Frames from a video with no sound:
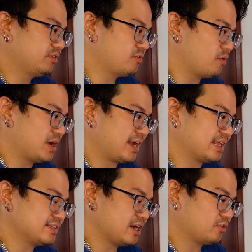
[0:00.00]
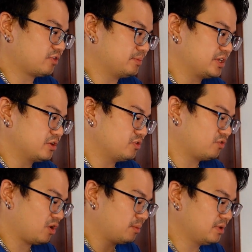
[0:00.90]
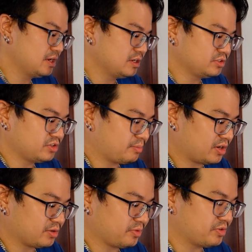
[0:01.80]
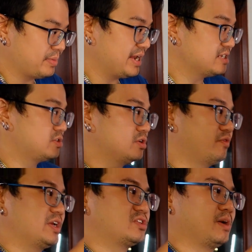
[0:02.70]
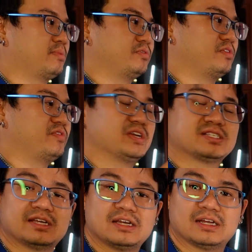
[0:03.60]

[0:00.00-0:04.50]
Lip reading: from what I can tell, from the uniform to the bottom of the base to the very top of the fist.